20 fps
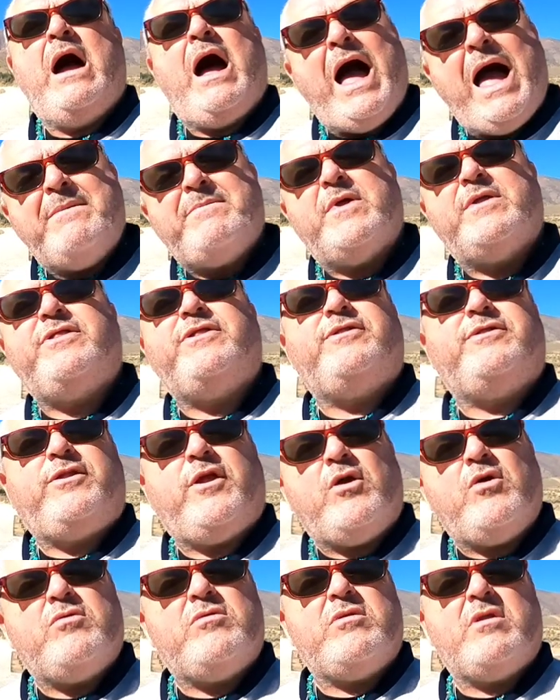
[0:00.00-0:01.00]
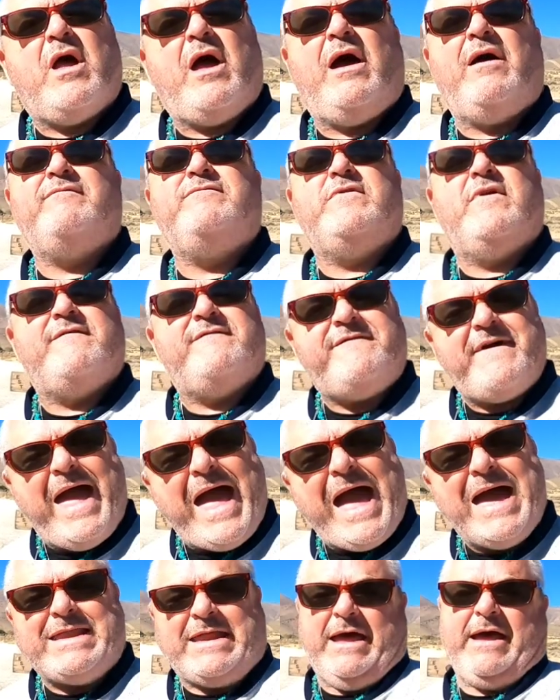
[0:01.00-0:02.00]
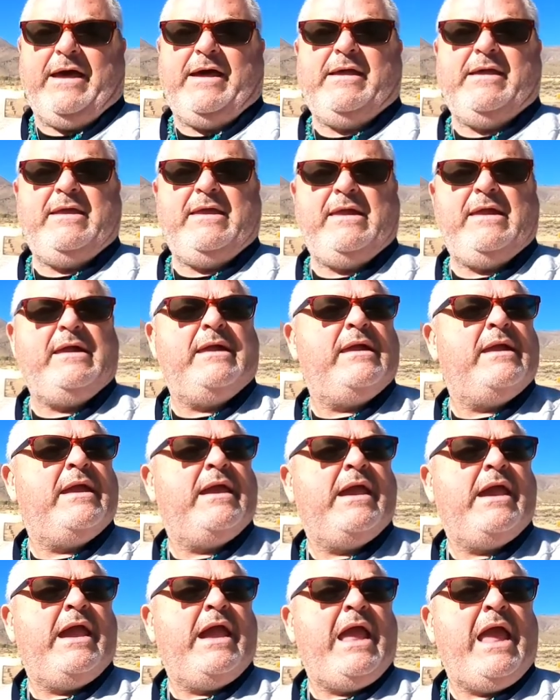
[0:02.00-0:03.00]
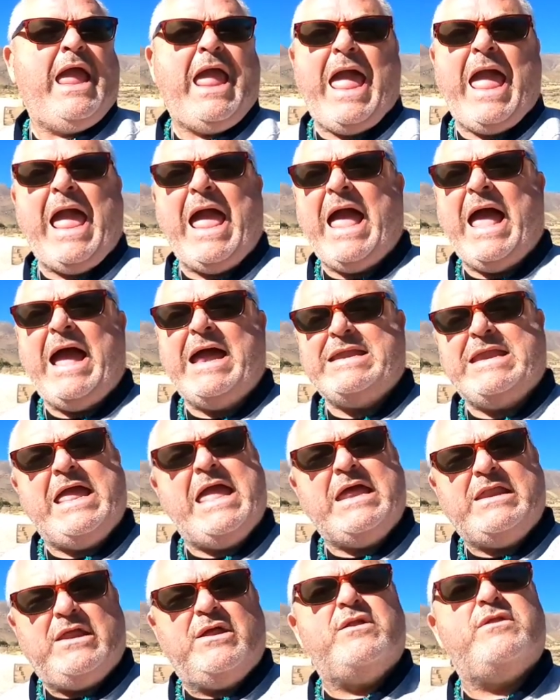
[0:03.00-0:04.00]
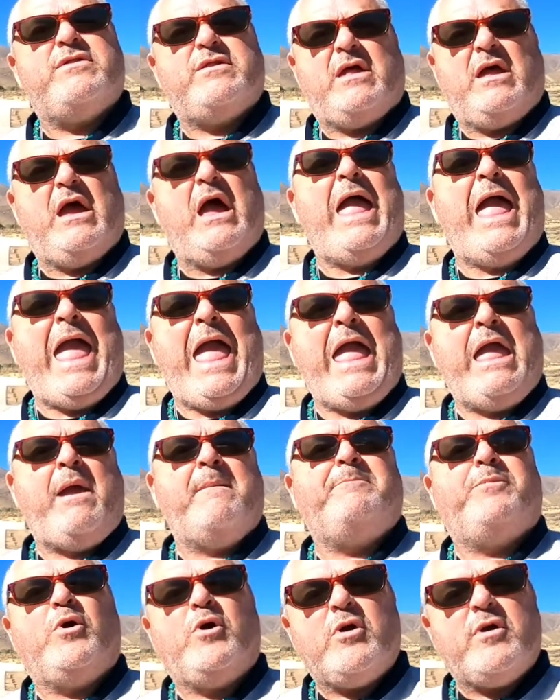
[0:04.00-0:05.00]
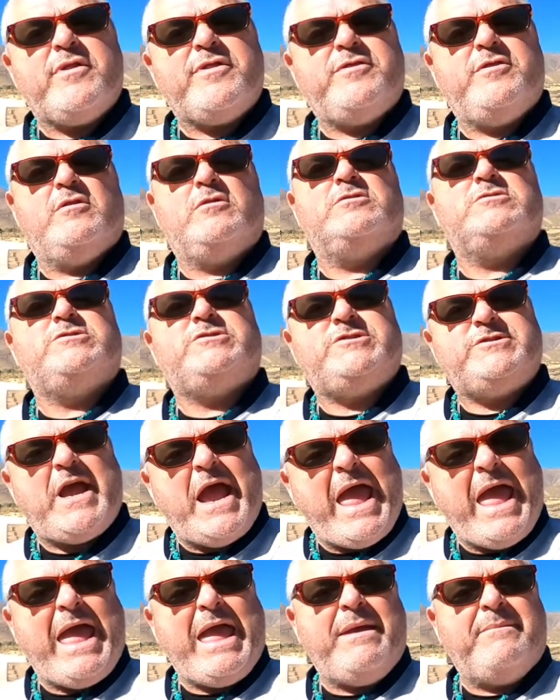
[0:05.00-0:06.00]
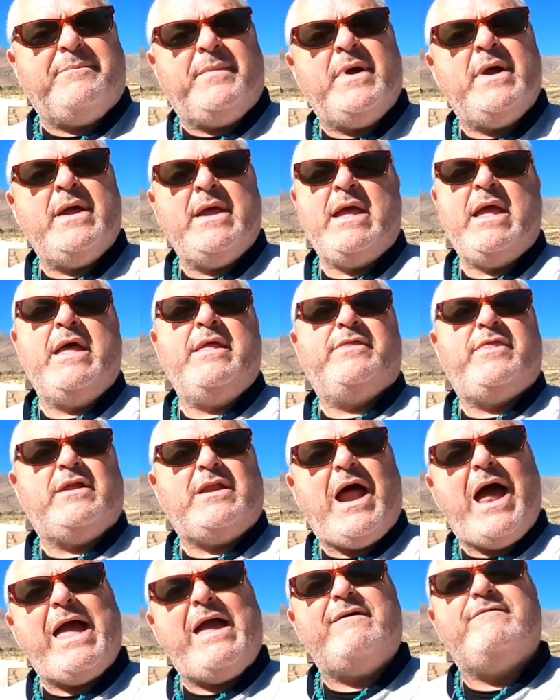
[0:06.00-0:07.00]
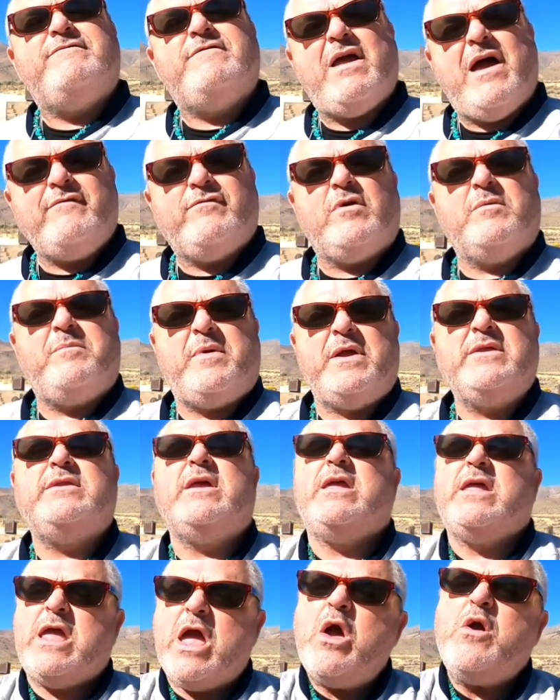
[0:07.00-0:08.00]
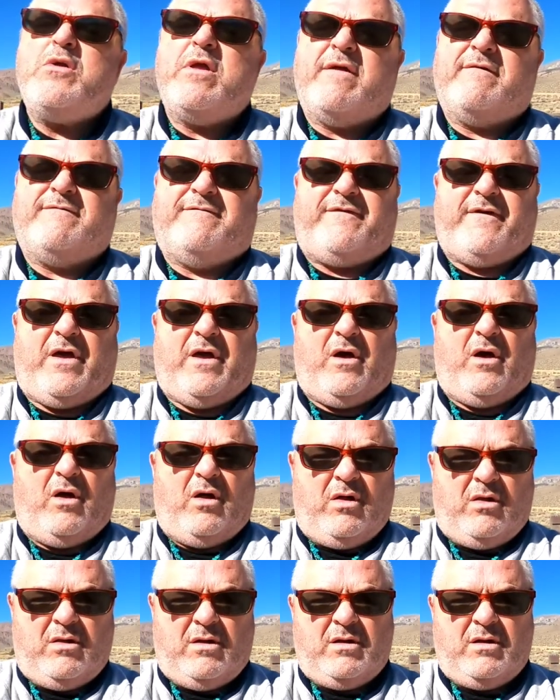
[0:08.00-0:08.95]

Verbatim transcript: I'm a student of Nevada. And it is a personal shame that I have never been to Unionville.